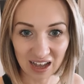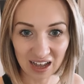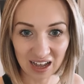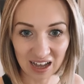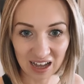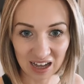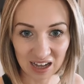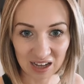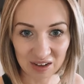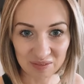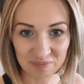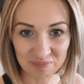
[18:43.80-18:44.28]

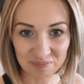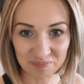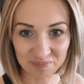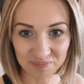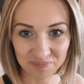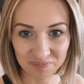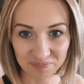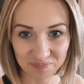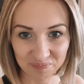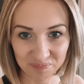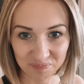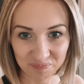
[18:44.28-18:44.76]

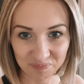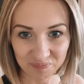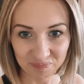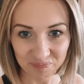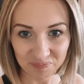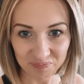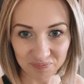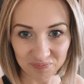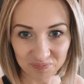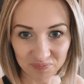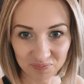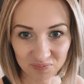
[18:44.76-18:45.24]

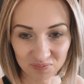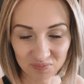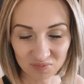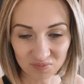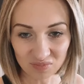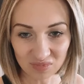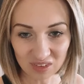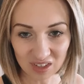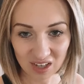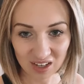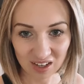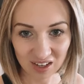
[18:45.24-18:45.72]

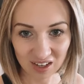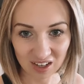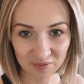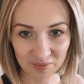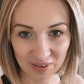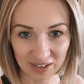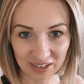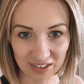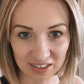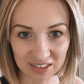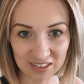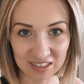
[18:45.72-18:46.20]
Oh
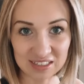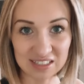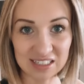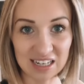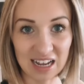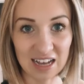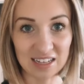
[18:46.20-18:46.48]
my goodness.